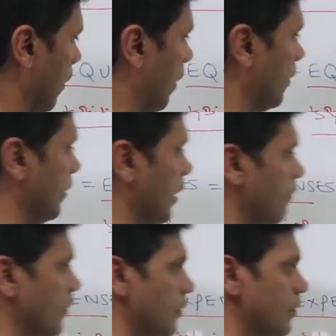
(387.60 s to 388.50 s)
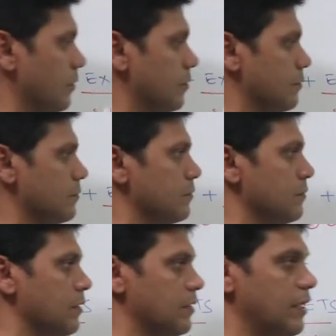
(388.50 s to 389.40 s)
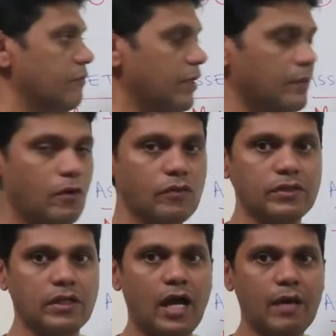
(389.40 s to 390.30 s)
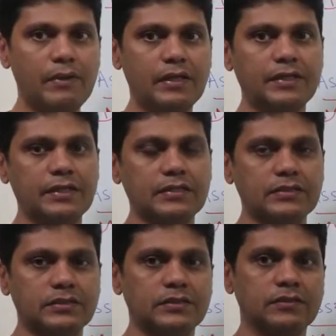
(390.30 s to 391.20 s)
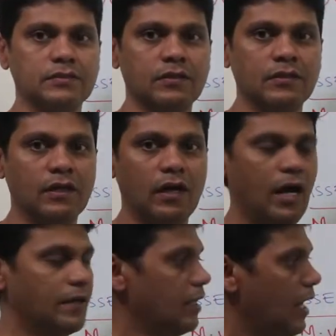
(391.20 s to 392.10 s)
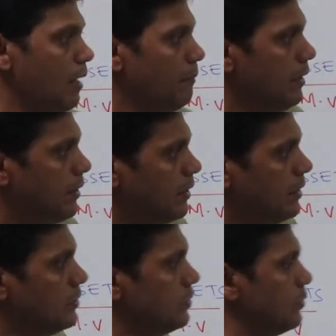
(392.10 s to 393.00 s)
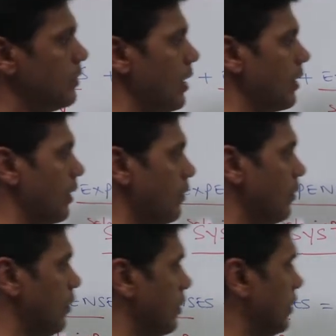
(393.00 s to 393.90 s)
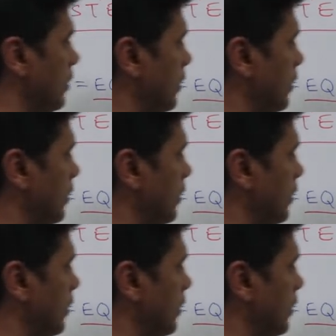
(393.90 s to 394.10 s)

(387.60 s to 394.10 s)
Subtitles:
under revenue. Then what about the liabilities? Under liabilities, you can record